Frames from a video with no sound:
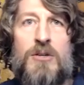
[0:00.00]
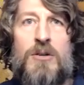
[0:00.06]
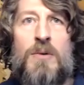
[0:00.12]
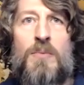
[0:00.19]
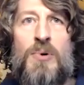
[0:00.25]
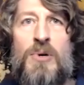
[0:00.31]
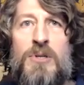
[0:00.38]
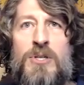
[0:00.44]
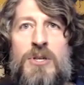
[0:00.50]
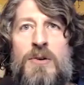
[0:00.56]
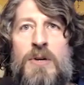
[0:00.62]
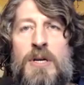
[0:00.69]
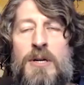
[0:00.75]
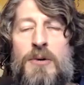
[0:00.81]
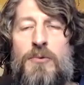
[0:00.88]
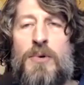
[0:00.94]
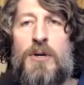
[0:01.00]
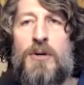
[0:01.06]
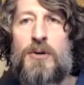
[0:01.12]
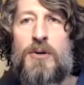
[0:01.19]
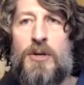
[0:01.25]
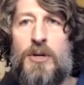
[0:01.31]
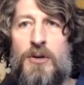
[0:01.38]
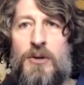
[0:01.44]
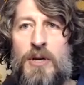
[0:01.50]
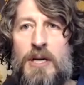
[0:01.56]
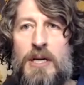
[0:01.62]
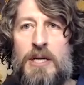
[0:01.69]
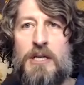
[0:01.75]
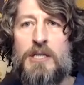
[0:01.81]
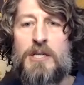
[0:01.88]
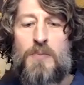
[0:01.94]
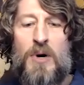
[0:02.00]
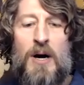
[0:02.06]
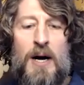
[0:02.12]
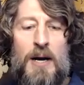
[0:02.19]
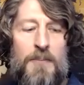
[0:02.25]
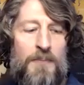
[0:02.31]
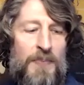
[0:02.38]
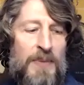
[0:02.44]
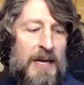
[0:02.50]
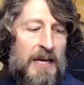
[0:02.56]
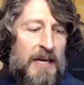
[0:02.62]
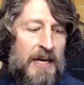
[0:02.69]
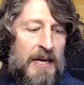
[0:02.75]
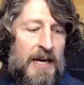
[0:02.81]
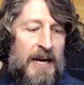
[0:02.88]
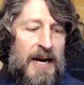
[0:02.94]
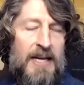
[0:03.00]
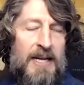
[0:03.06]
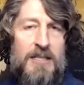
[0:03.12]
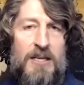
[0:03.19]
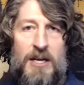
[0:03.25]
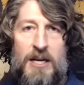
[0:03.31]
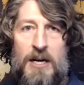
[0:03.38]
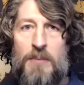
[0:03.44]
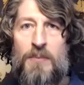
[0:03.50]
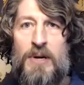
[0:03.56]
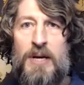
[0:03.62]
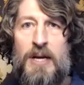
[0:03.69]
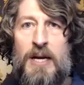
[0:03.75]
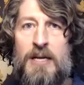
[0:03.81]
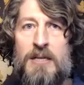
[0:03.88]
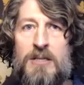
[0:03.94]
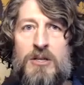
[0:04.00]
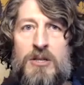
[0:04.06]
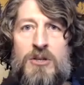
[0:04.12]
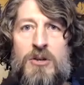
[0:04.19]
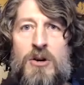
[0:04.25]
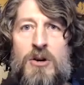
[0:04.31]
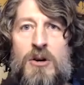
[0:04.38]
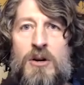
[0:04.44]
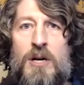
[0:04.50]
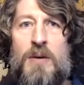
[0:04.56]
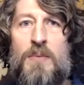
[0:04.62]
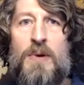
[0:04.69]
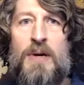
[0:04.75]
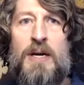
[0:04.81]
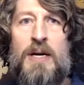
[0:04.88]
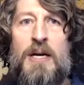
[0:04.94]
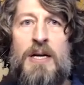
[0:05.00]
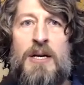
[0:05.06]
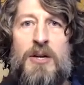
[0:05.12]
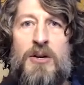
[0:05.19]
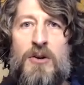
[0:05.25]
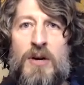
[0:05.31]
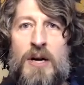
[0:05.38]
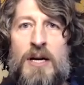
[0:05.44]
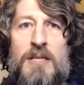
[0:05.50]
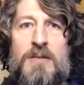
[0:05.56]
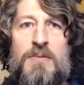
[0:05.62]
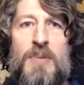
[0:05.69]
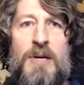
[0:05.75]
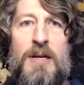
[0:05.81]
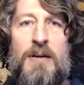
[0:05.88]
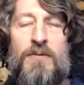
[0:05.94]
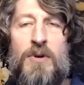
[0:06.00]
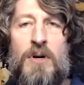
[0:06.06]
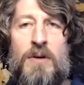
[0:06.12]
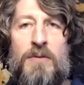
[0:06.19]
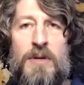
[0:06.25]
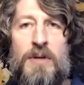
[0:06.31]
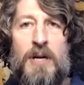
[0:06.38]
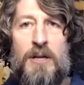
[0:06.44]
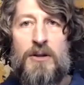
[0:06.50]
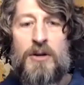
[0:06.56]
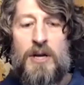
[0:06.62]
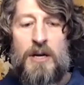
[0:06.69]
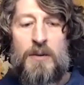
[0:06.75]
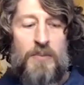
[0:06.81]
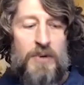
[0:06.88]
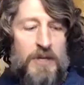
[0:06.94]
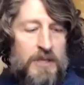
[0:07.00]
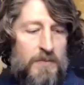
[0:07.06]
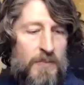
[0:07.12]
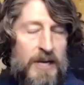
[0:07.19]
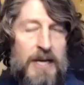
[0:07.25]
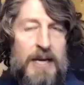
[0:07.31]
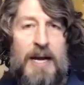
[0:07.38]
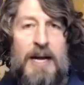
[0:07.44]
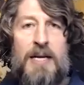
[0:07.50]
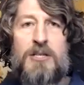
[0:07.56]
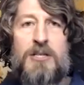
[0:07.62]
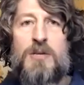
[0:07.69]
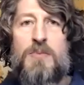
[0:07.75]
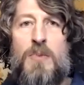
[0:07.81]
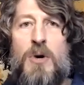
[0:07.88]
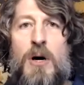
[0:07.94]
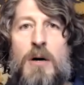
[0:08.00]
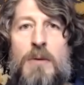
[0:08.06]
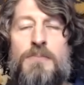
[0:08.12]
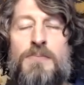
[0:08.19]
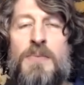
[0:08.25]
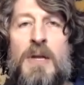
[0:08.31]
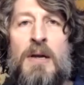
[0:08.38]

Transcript: So it puts you in a real unique spot. As a company, as a startup, uh, you guys have been involved in other companies, big and small.